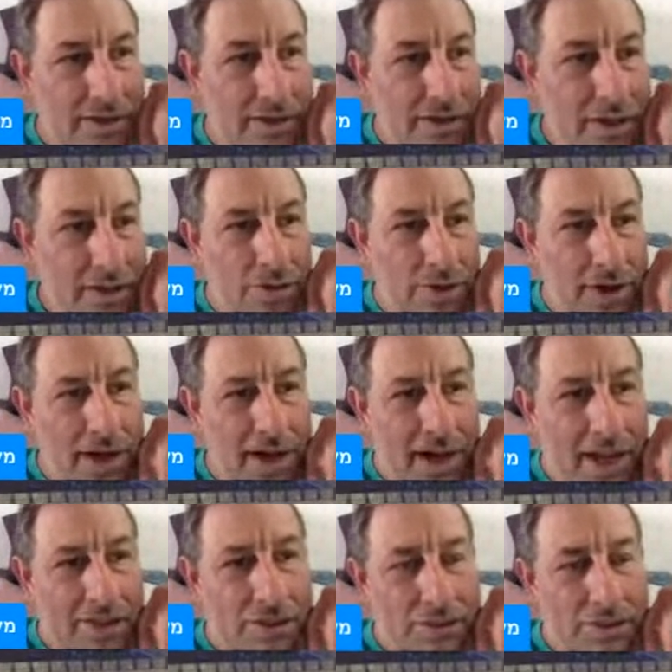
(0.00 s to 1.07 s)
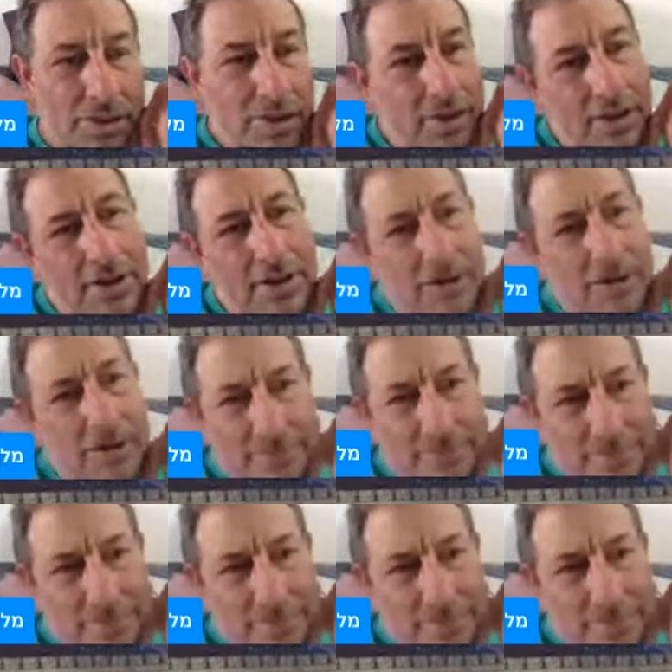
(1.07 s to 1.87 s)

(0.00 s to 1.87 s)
So they're going to enter this year.